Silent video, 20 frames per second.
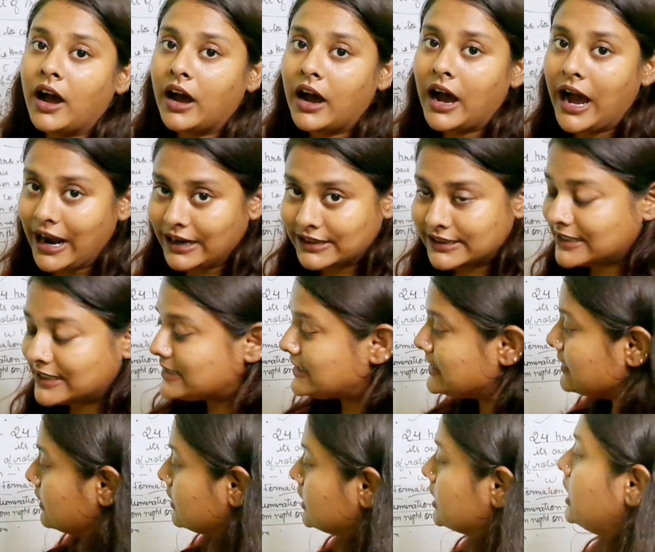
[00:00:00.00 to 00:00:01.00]
Arctic
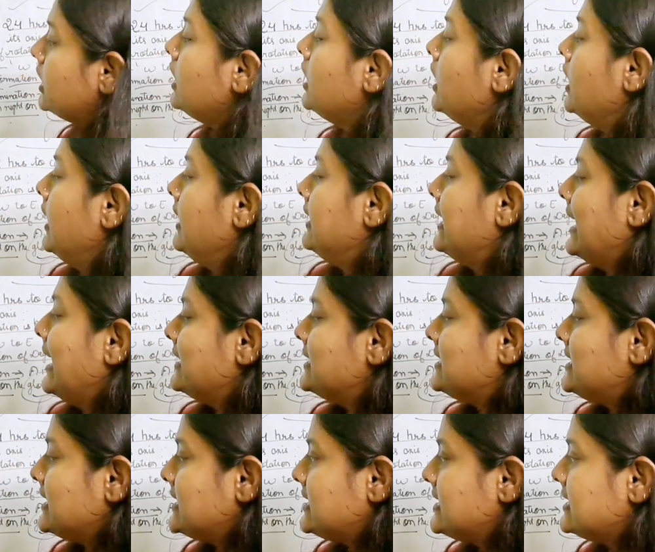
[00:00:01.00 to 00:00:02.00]
Circle, that is
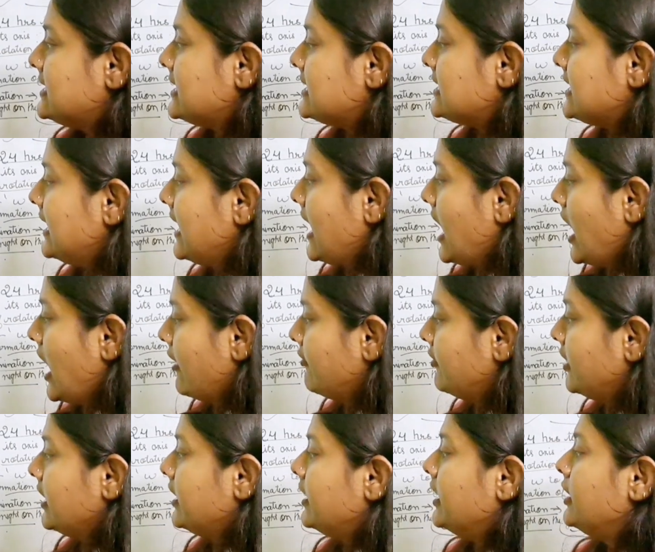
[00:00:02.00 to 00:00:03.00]
66.5
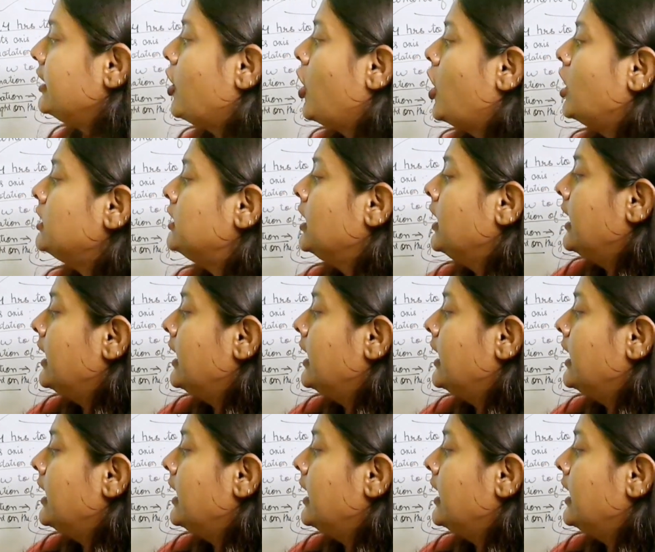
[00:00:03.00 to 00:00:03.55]
degree north.